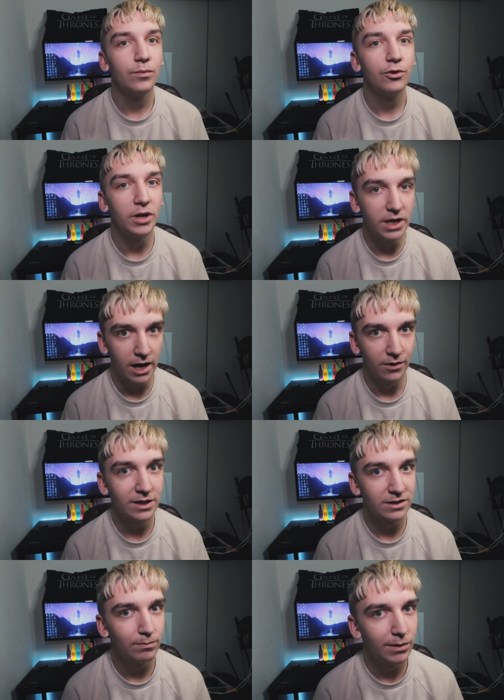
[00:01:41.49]
So yeah,
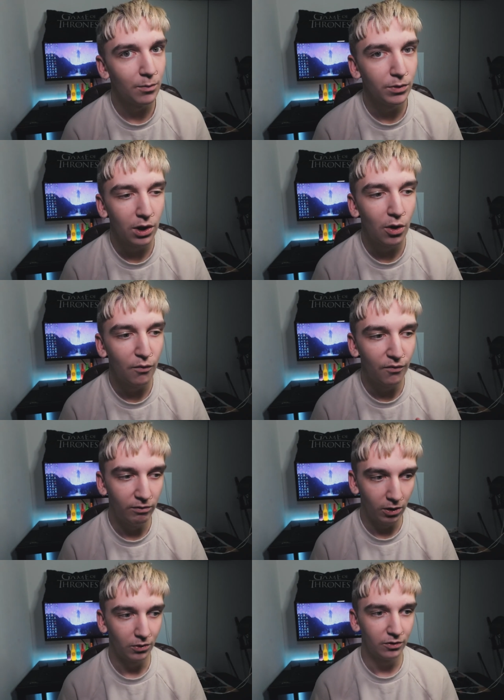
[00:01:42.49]
that's the plan with the whole
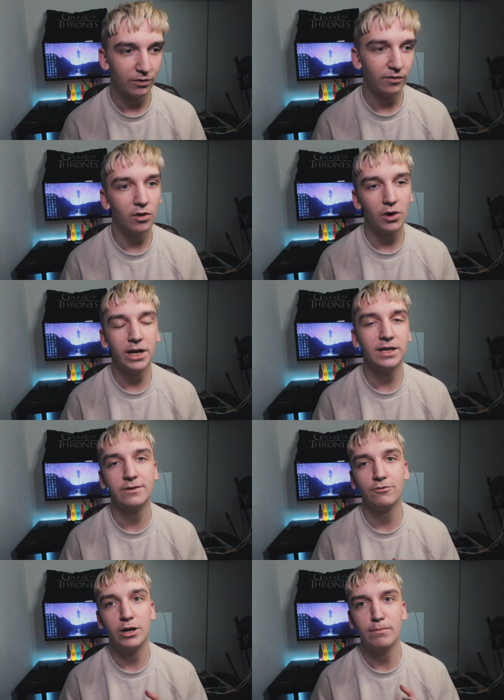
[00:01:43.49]
vlogs. Vlogging
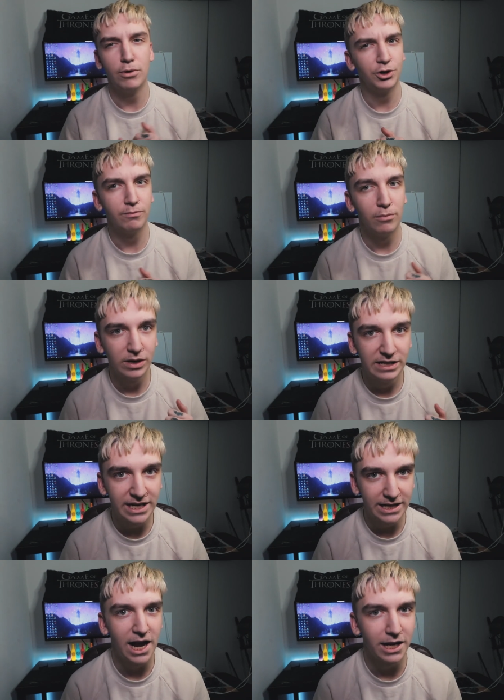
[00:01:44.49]
isn't really much of my
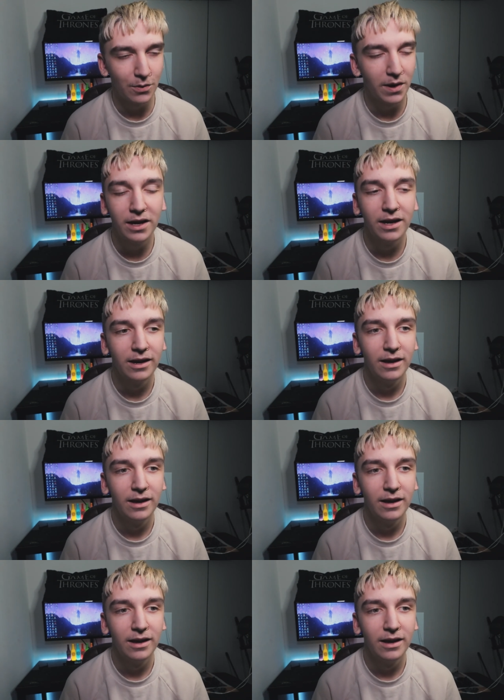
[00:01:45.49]
scene anyway,